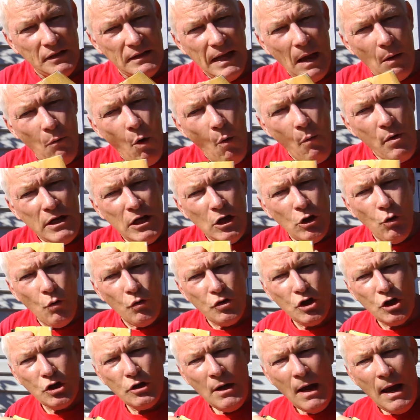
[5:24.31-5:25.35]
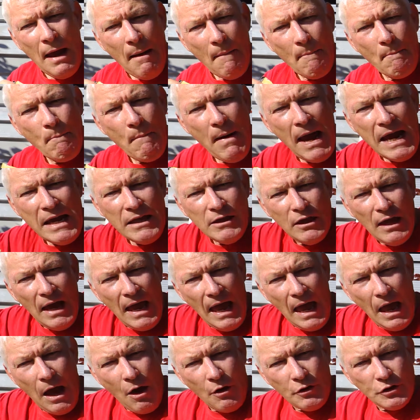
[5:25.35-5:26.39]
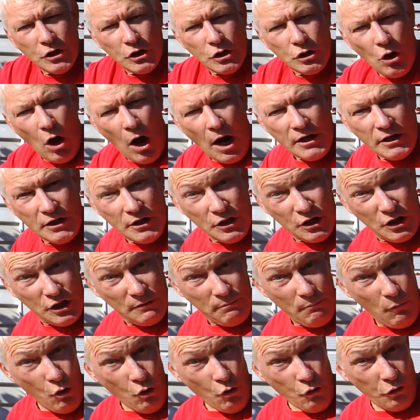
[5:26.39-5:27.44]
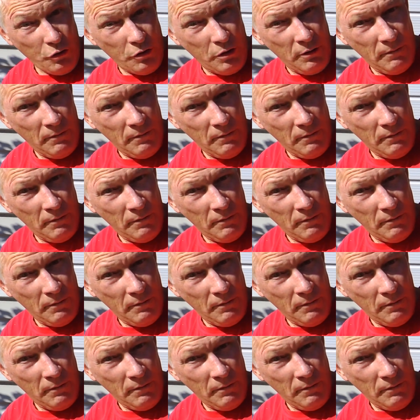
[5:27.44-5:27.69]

Now what we need to do is just make the house nice and smooth.